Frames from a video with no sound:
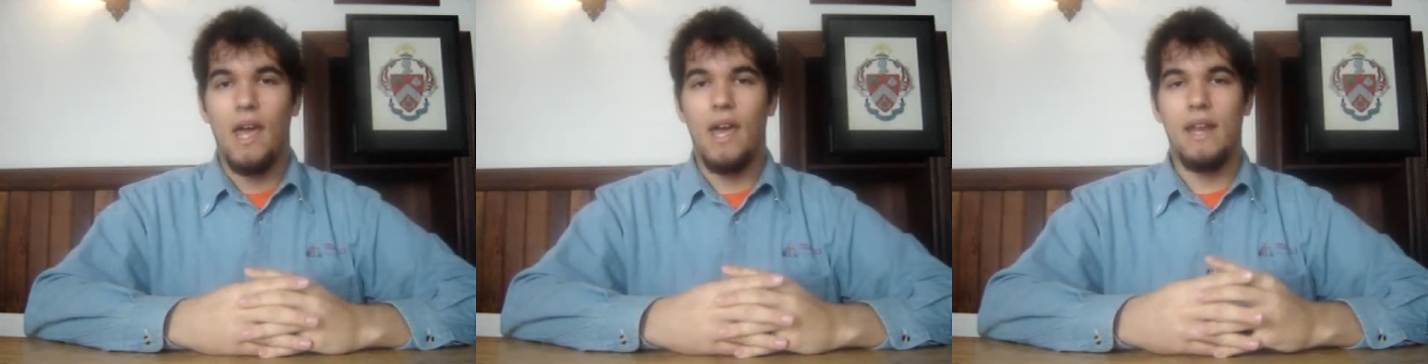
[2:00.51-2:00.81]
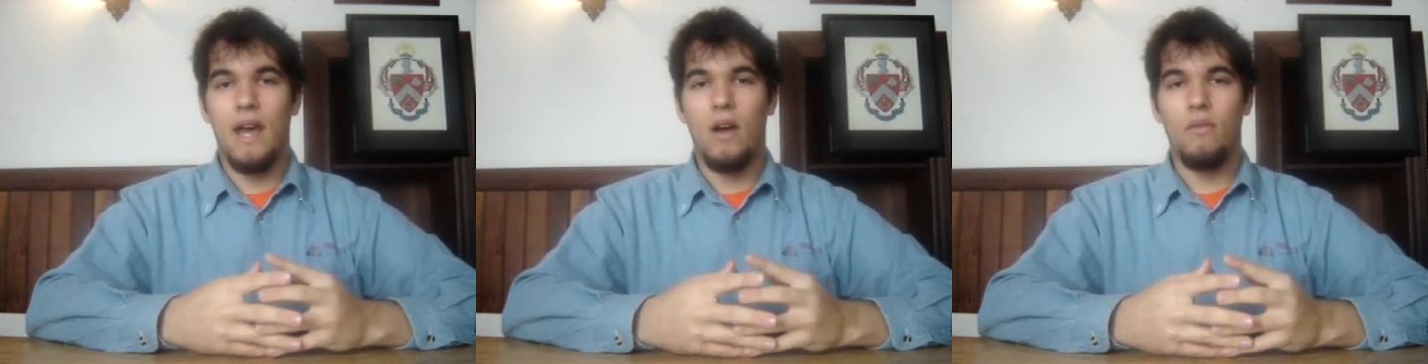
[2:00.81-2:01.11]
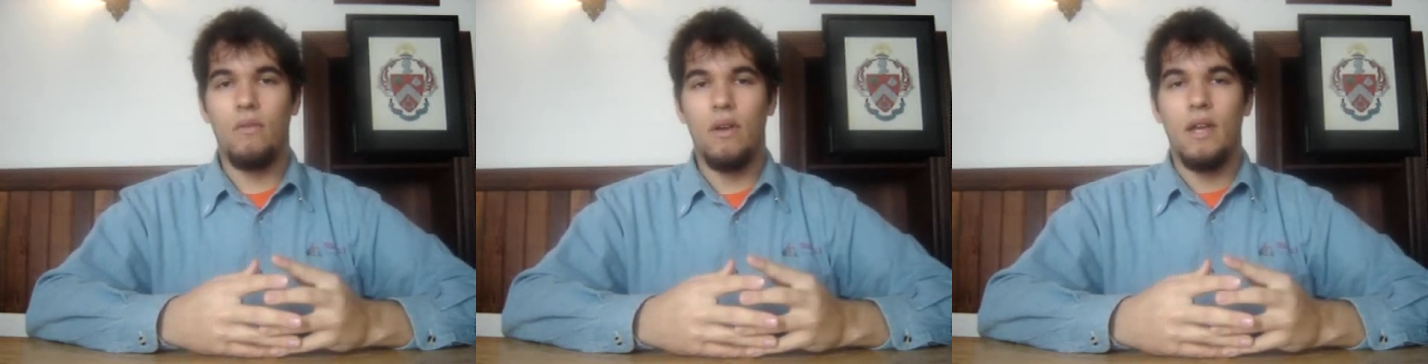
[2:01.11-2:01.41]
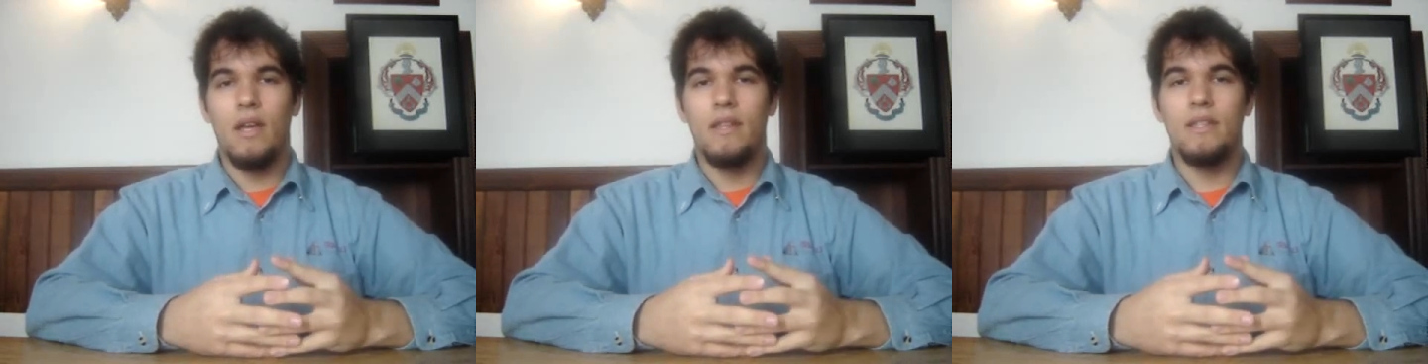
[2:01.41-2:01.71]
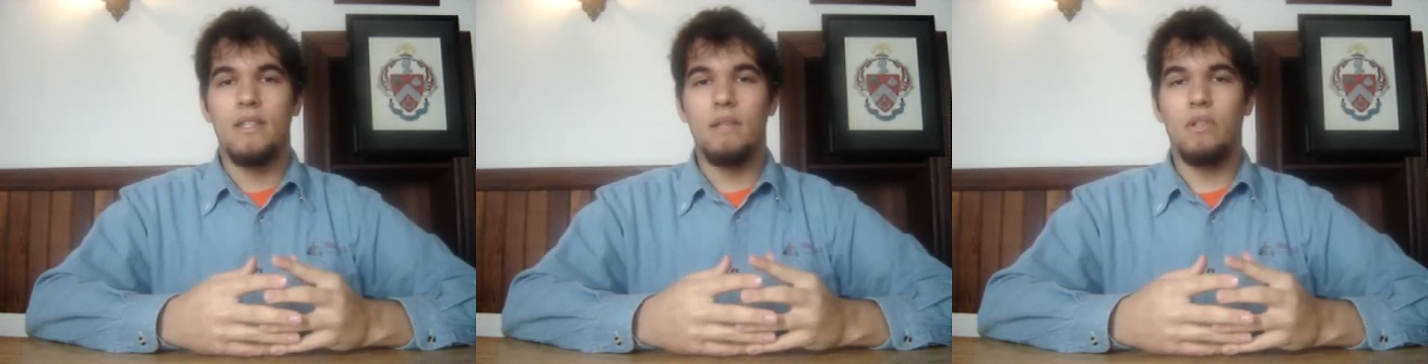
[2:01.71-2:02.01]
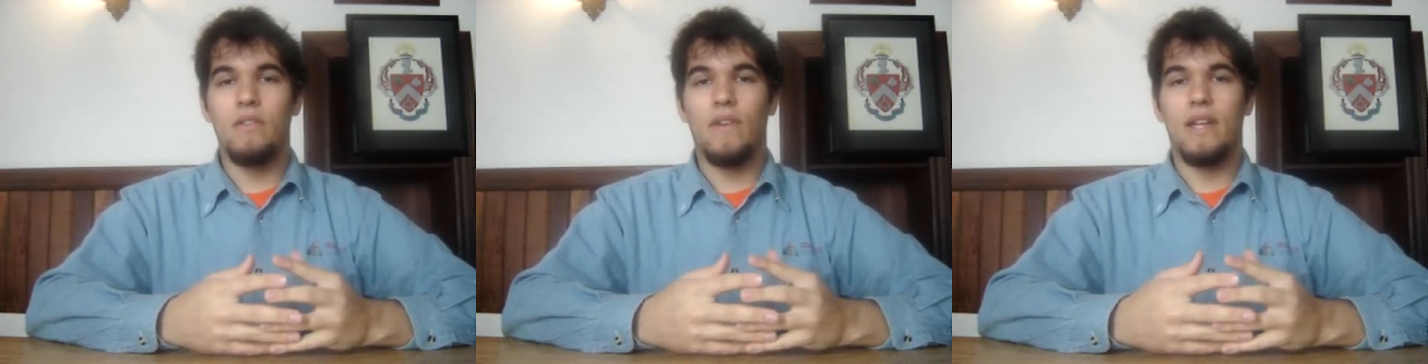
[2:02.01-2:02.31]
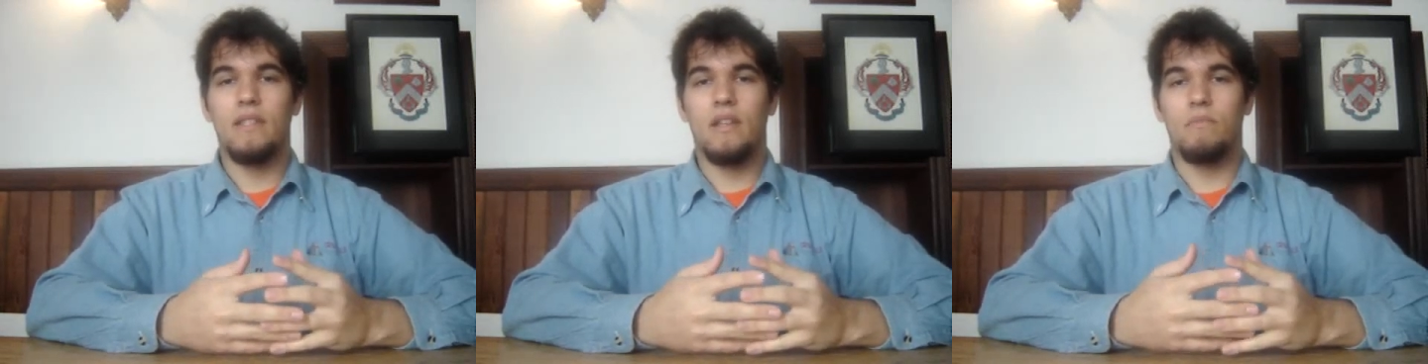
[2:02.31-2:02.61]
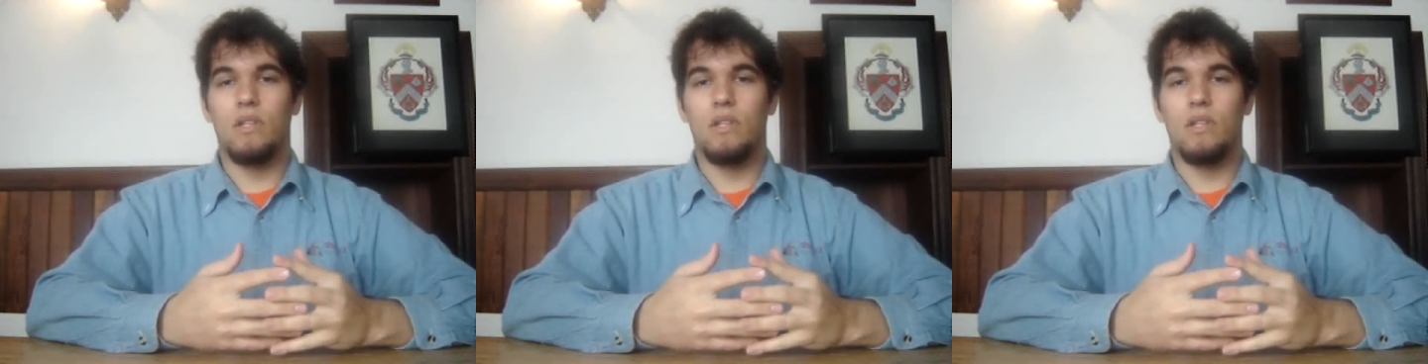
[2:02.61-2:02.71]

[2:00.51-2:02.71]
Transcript: And now, this simple device